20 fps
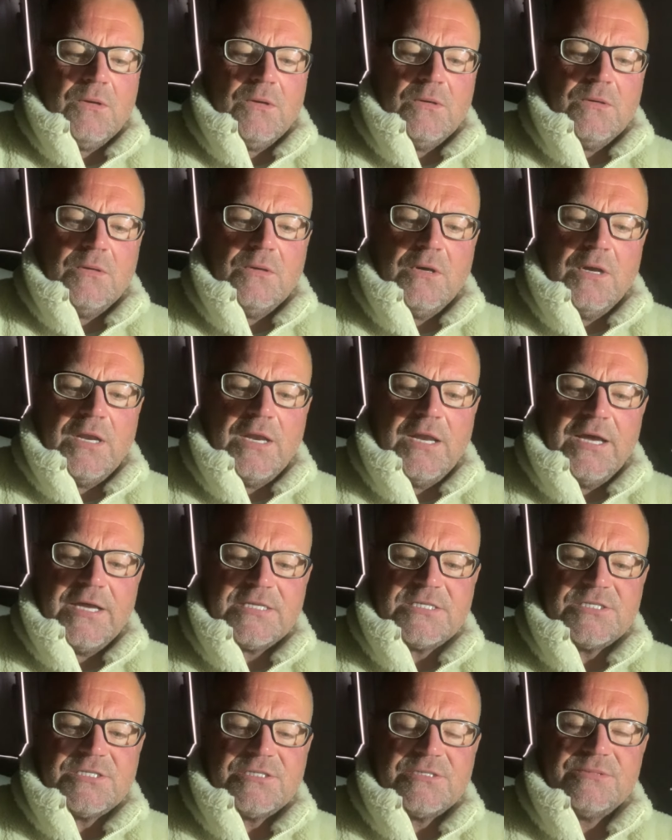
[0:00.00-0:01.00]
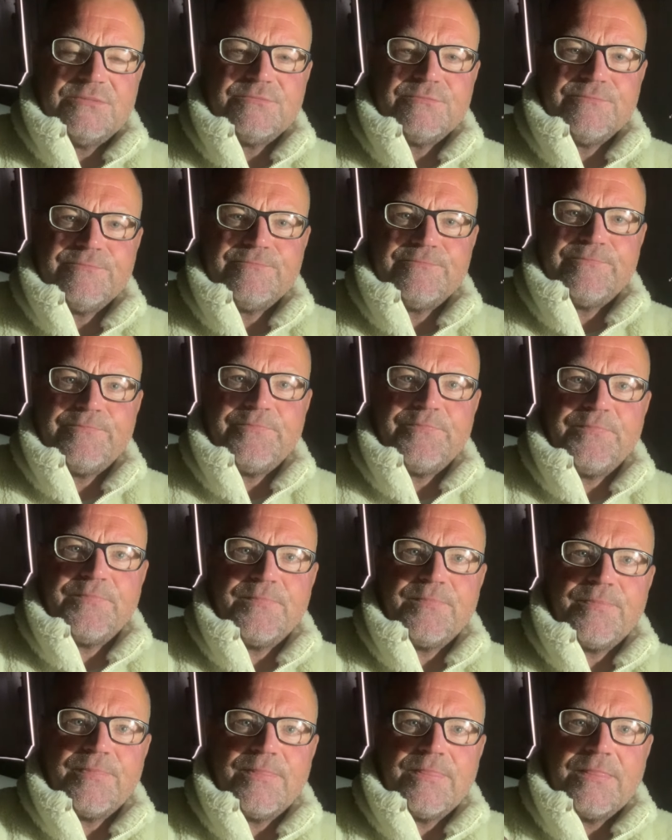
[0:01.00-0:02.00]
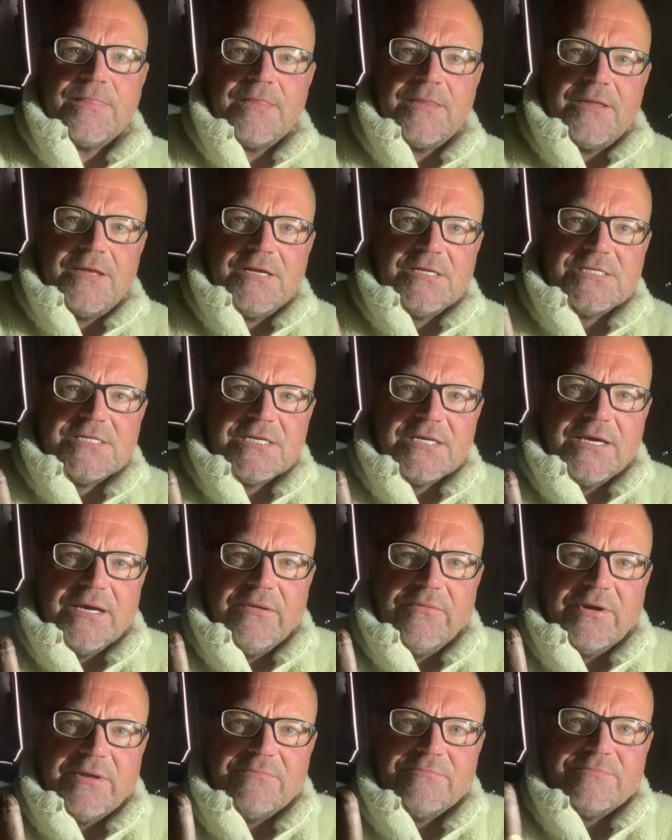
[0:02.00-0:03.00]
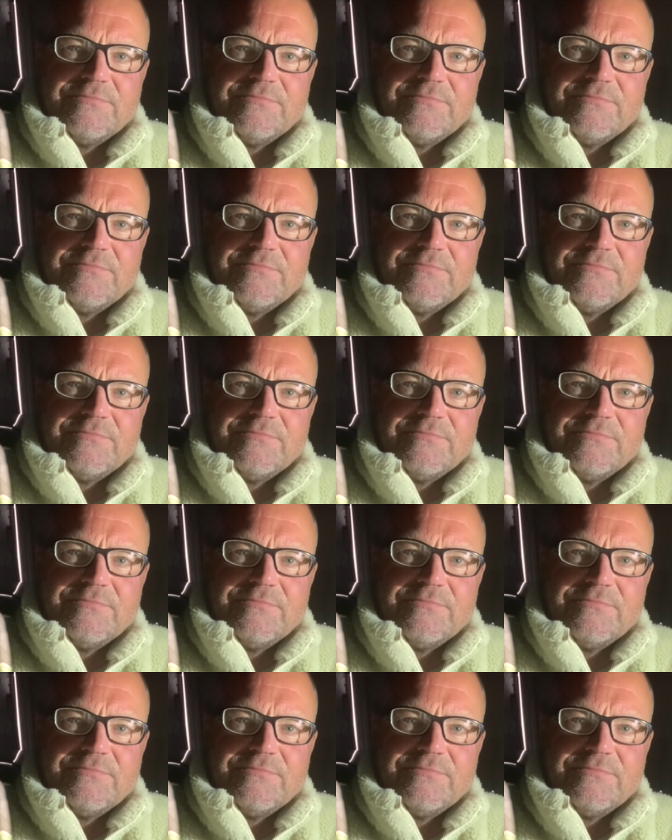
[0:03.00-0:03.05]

Right, lads, how's it going?